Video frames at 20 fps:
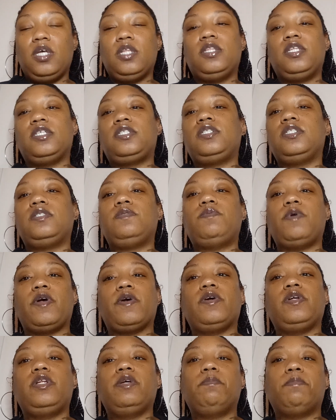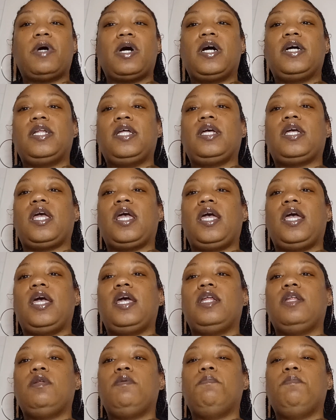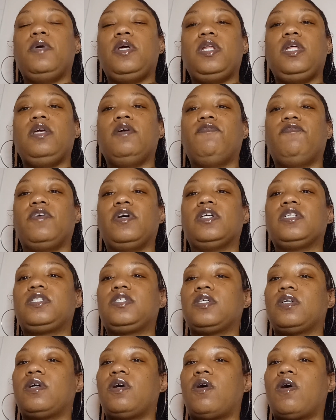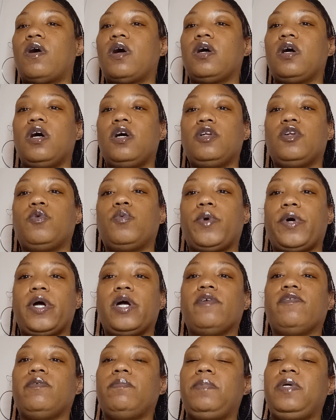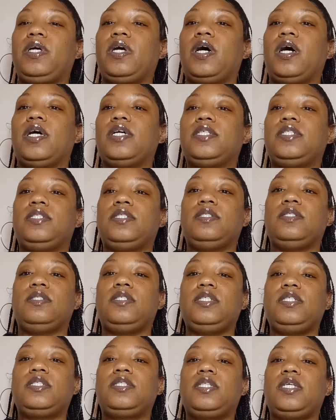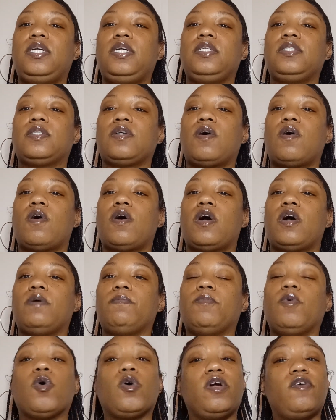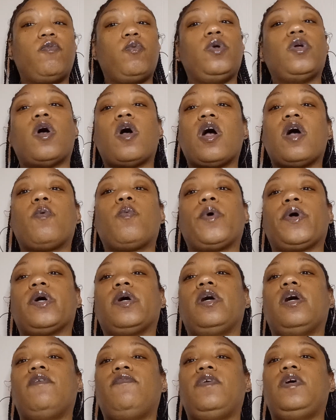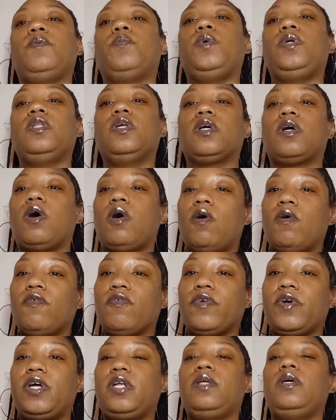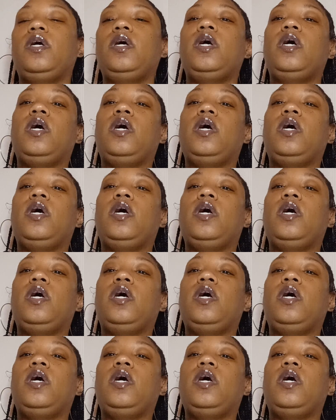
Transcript: This is very demonic, and many of us are unaware of it because these things are, or if we are aware of it, we look over it